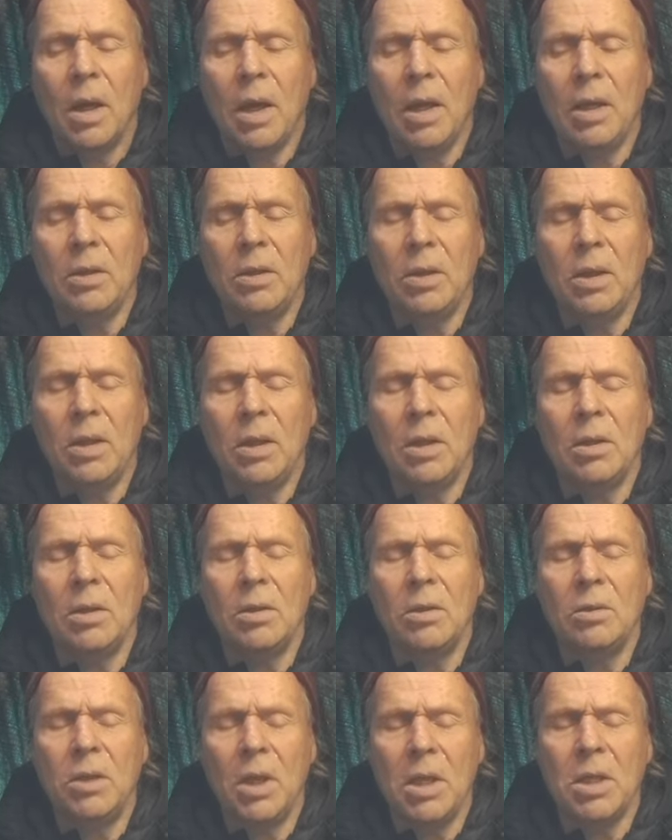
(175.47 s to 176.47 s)
And
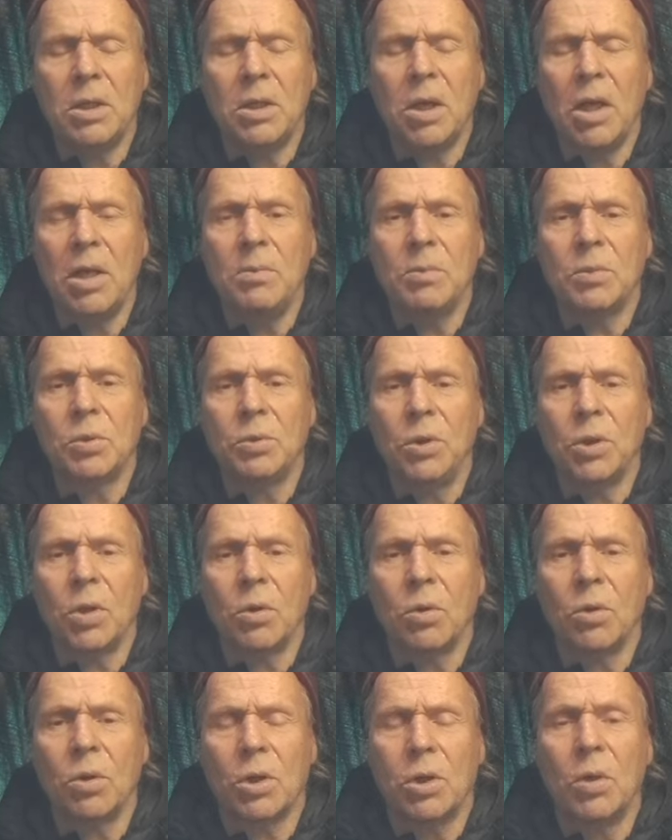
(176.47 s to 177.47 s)
they came to the
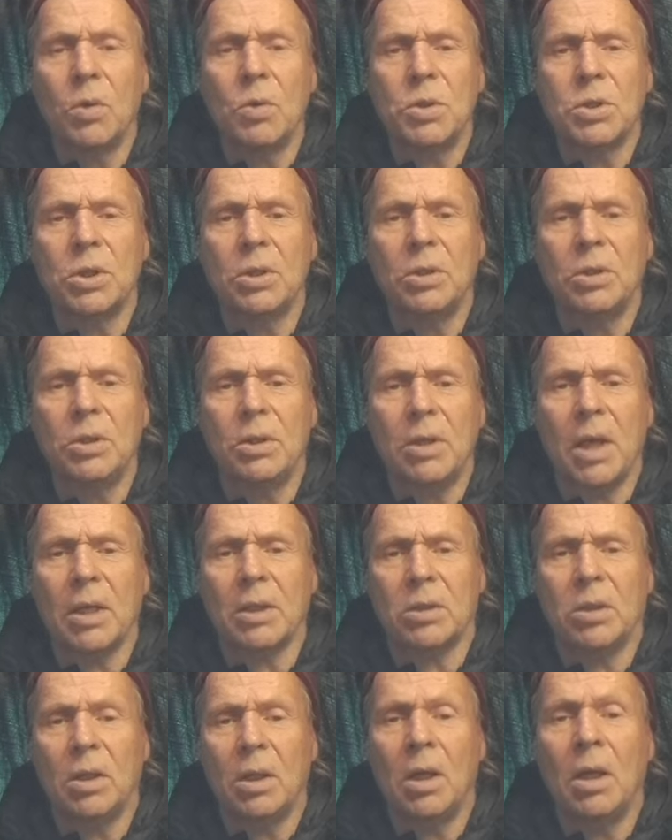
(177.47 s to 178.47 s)
conclusion
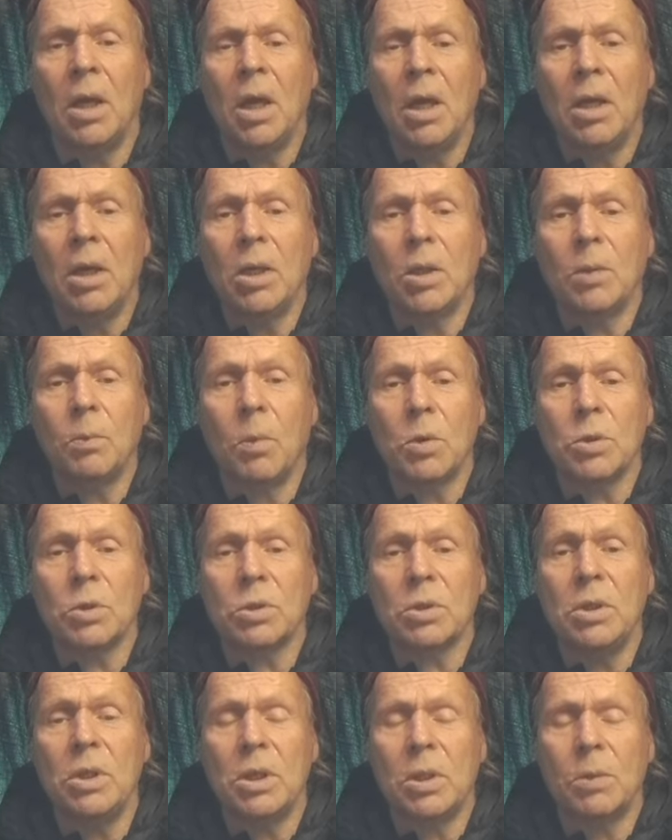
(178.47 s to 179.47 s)
that it
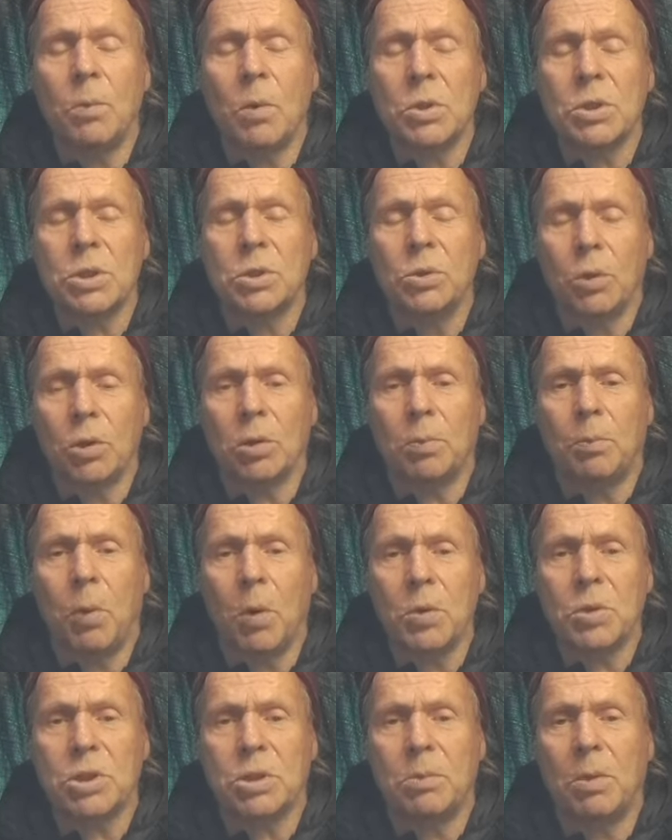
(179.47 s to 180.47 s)
was not
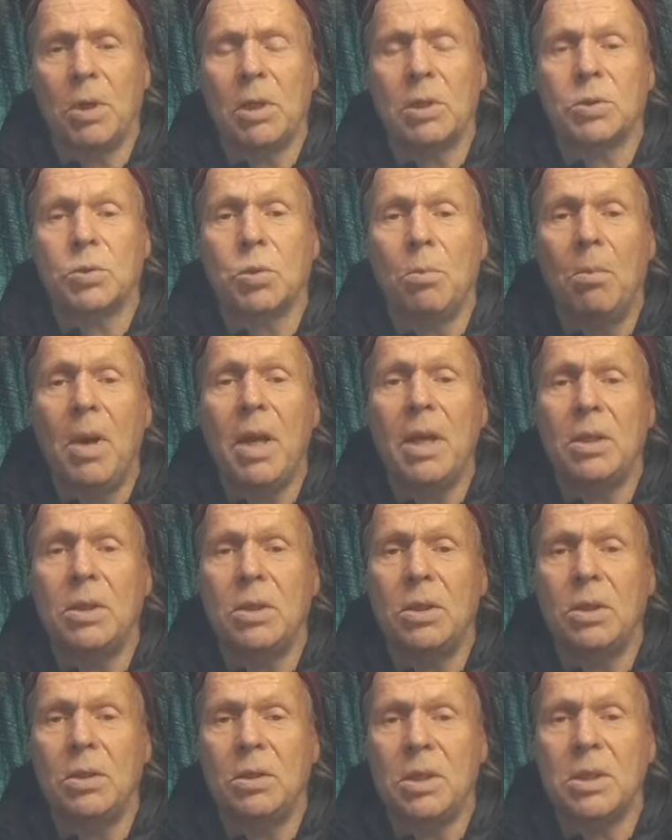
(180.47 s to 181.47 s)
possible to
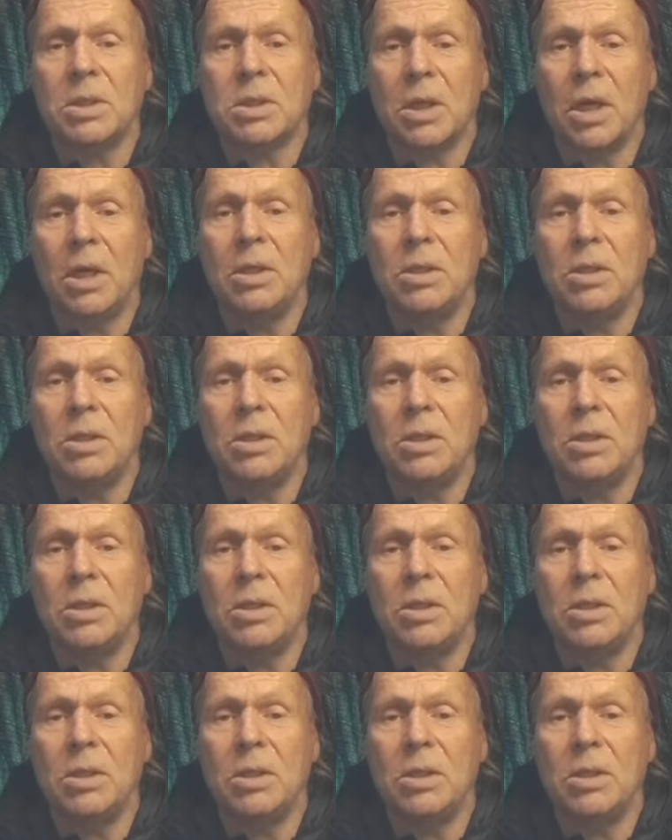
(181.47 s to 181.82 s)
mend this